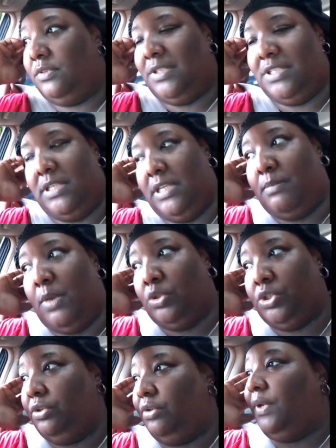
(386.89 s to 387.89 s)
It's
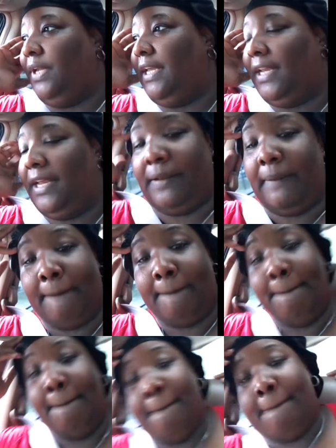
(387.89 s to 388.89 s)
emotional eating.
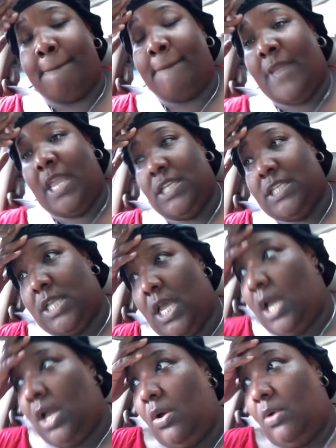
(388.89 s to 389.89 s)

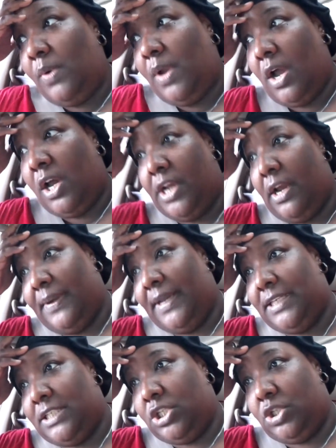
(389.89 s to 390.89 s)
So we're on our
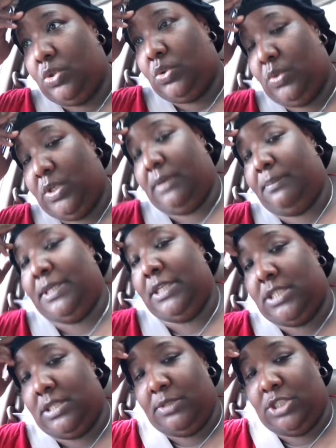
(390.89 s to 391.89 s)
way to get me
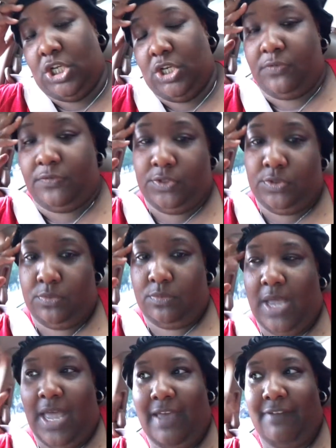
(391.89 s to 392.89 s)
some junk
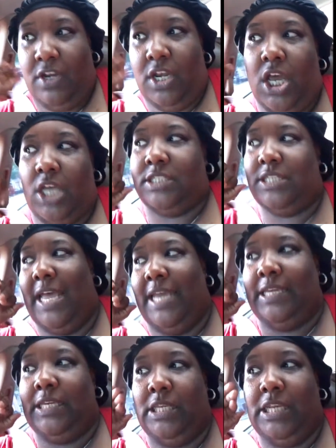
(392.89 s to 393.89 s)
food. I've lost
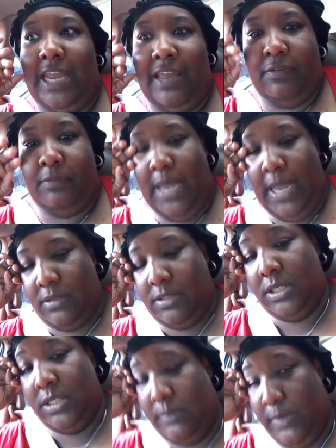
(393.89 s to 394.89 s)
like 11 pounds
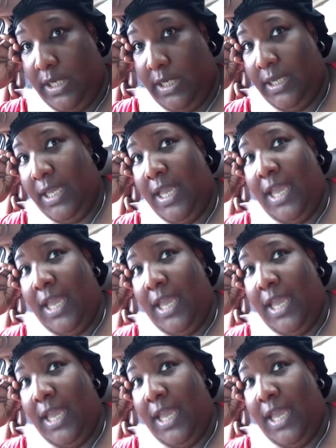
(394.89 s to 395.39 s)
this month.